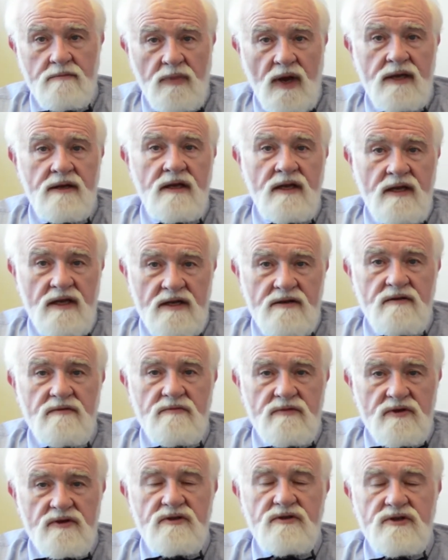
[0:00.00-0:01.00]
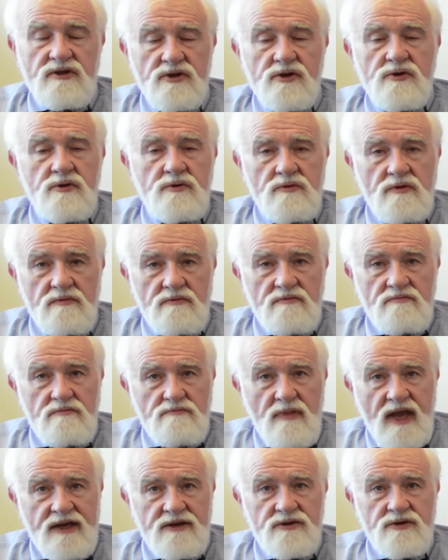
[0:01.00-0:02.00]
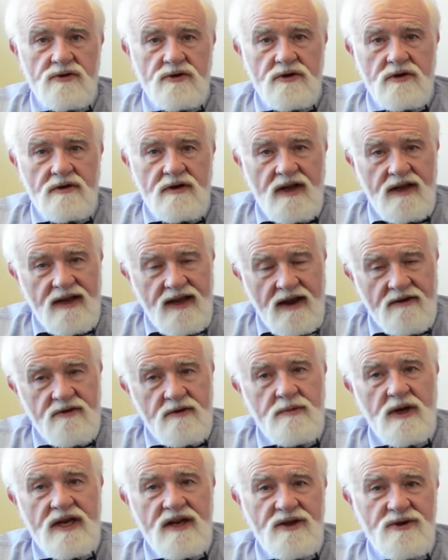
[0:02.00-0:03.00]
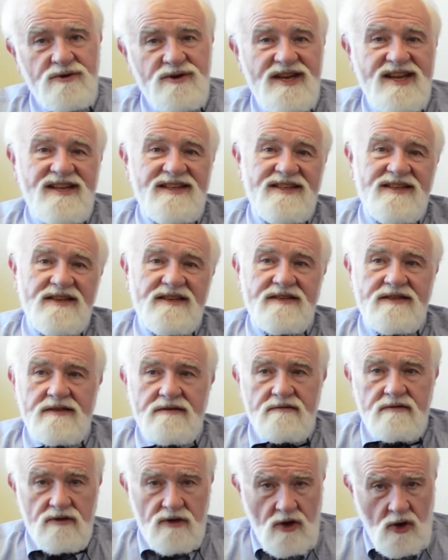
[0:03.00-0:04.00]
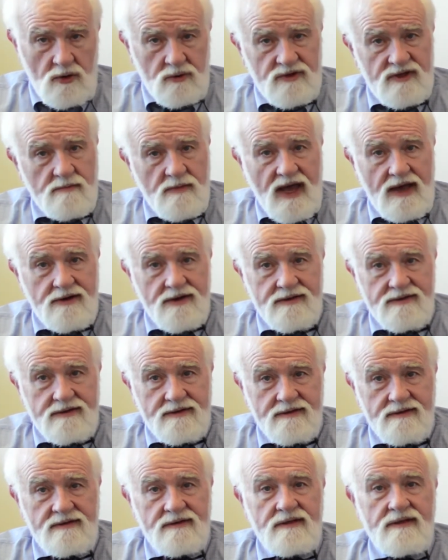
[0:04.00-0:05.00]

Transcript: But to make sure everybody who needs us knows about us,